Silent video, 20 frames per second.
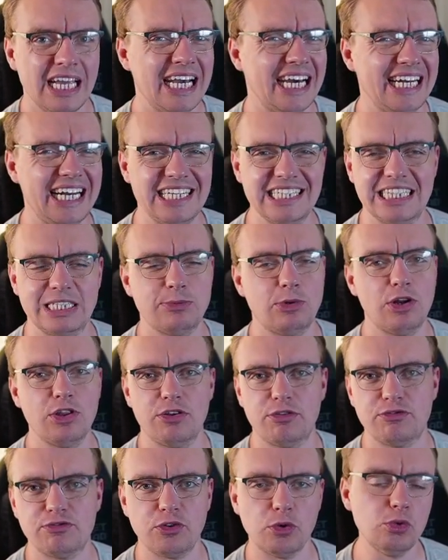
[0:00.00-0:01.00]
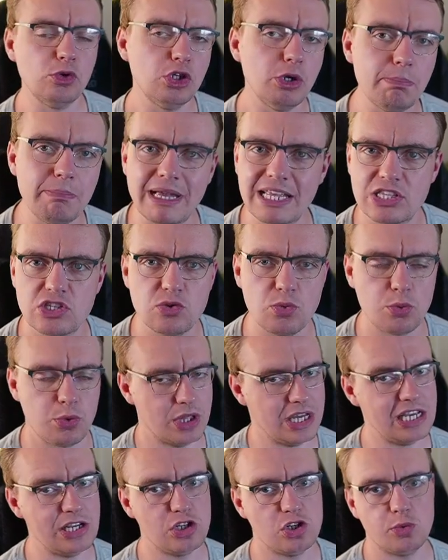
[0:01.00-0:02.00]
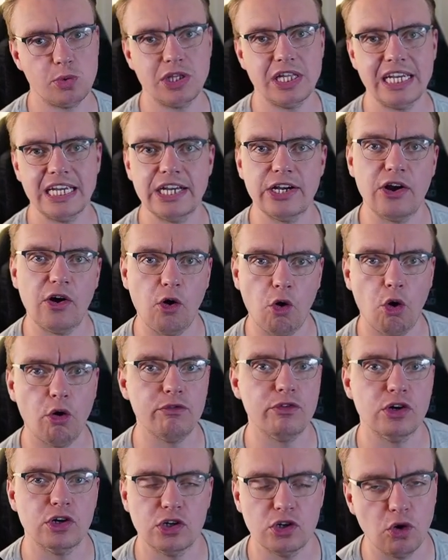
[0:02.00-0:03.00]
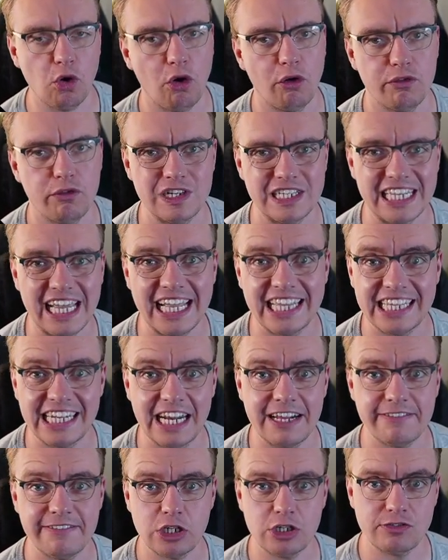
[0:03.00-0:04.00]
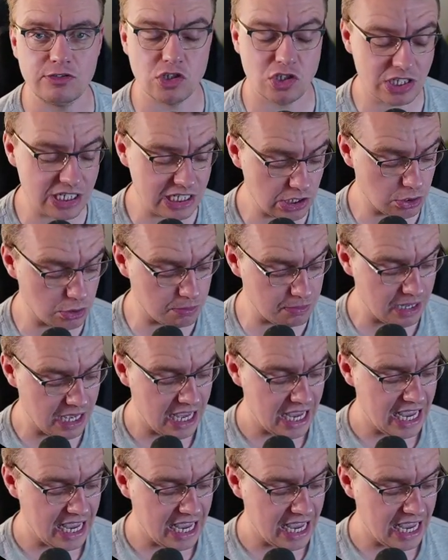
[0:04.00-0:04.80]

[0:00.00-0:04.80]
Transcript: And actually, one of the fundamental things you will hear over and over again in an event-driven system